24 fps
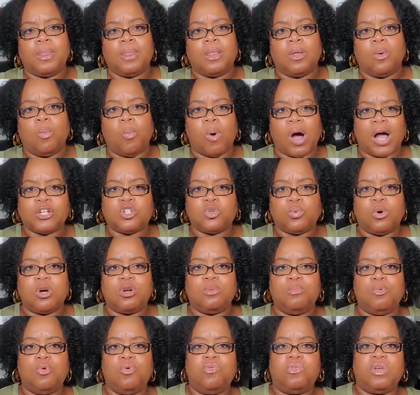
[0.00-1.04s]
watch
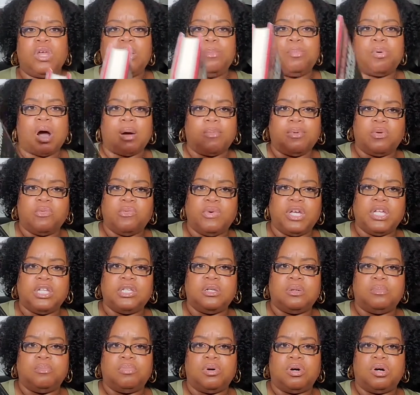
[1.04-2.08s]
one movie, probably read
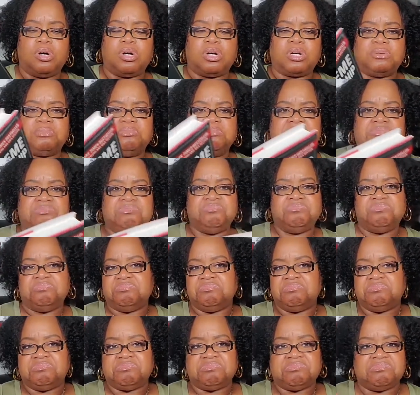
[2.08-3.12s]
the book,
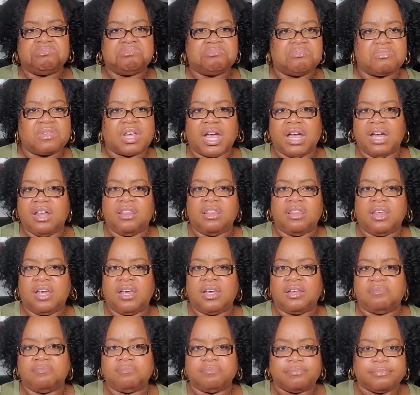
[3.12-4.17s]
and
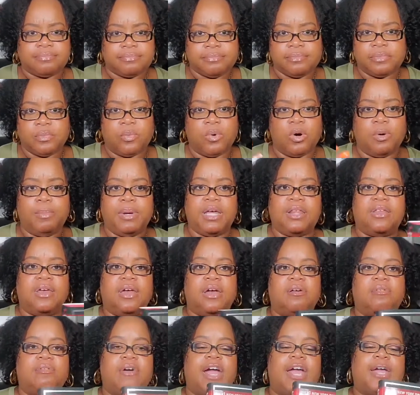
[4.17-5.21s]
then we'll be
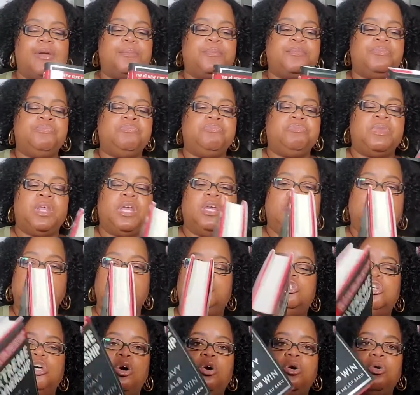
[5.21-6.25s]
there, right?
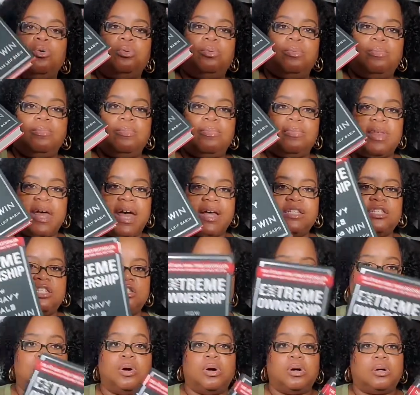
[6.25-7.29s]
So that's
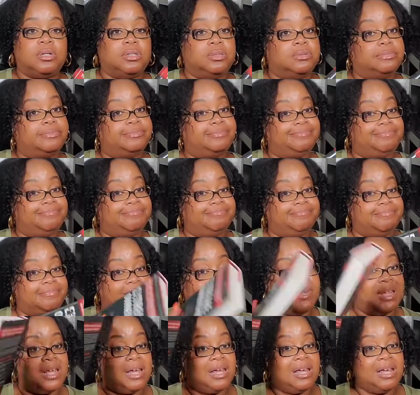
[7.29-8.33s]
the book.
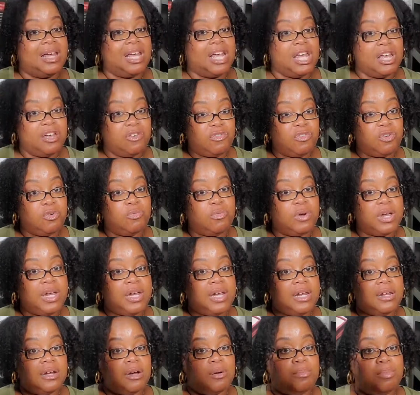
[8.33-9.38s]
If you
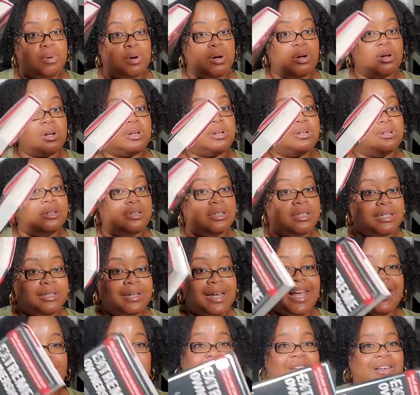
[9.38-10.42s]
read a book,
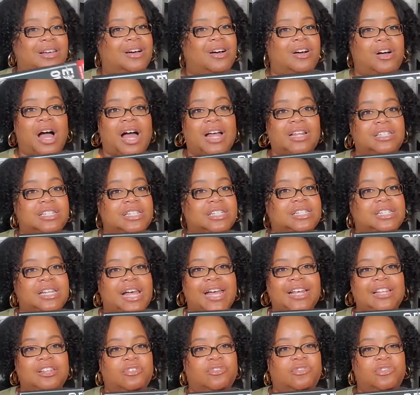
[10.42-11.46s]
and I just
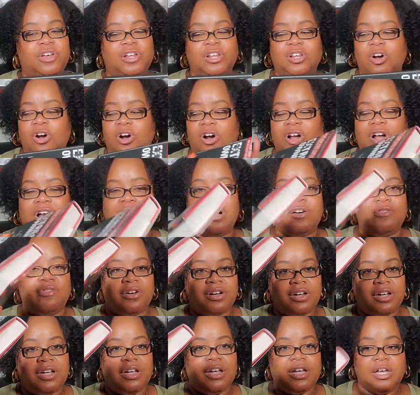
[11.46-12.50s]
like the feel of
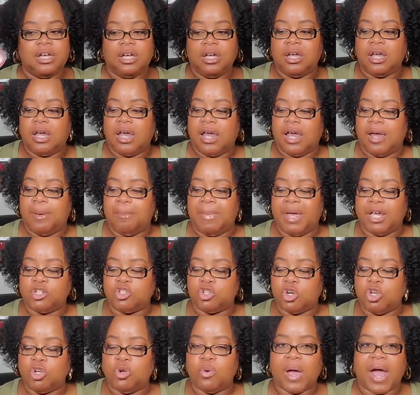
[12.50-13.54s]
hardcover, make
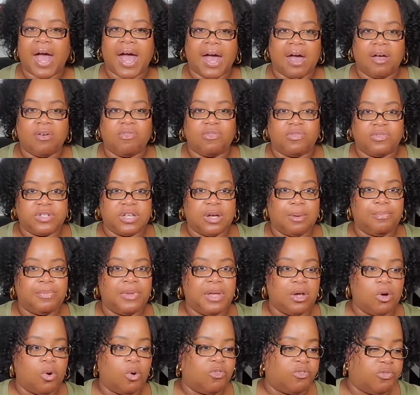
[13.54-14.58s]
sure you have
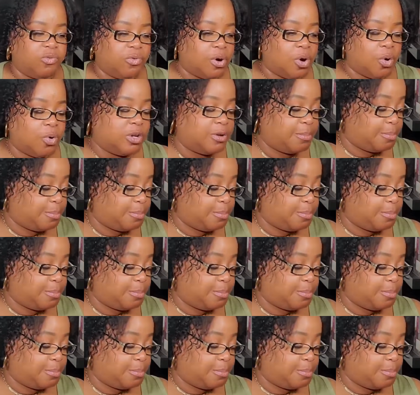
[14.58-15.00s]
something on the